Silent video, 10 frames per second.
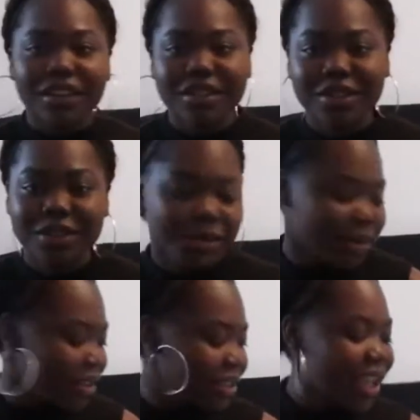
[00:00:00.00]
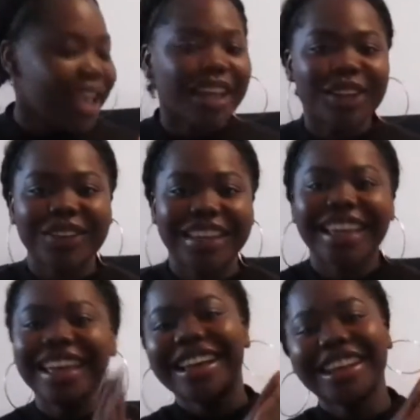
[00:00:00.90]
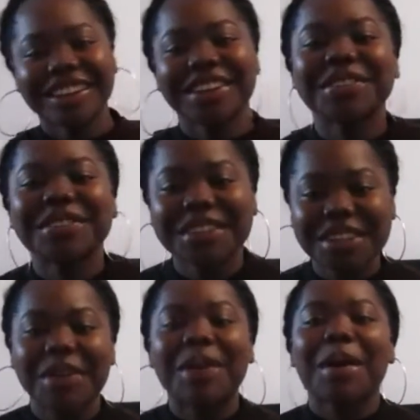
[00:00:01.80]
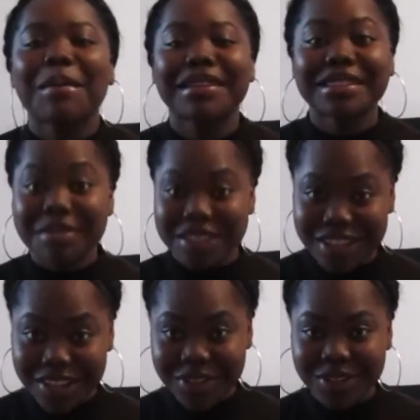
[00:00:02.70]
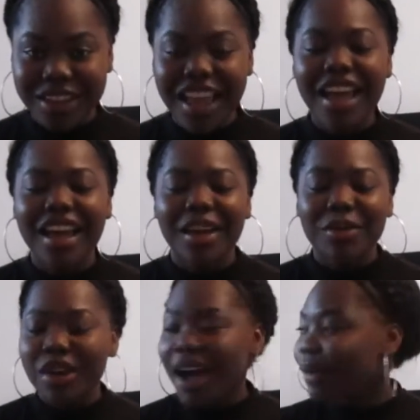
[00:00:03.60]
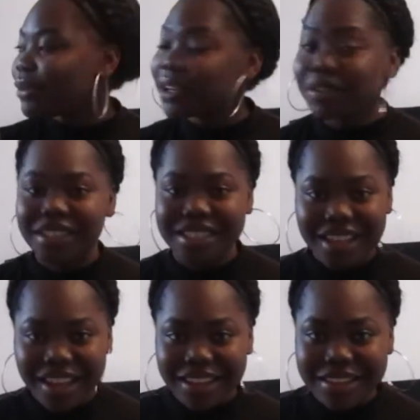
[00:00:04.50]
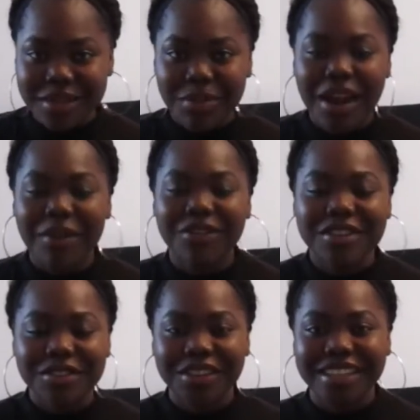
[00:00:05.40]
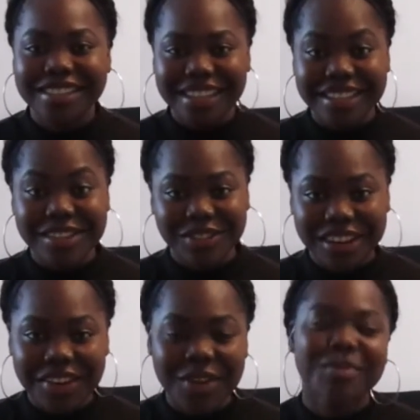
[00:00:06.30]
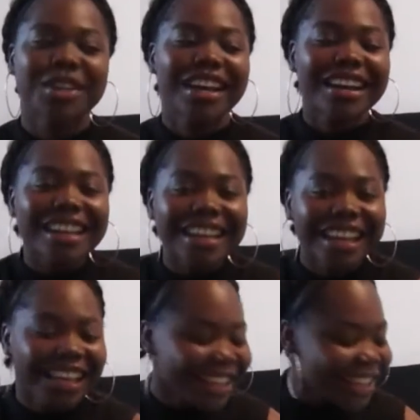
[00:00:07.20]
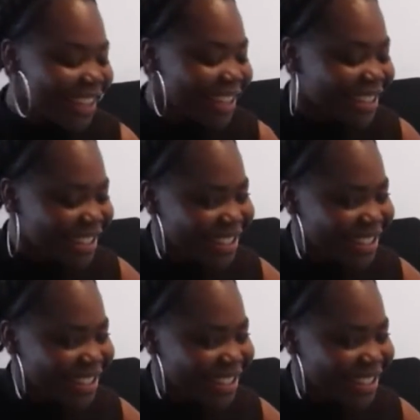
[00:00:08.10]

this song so much. Anyway, hello everyone and welcome back to my channel. I'm really really tired, but I'm very very excited right now because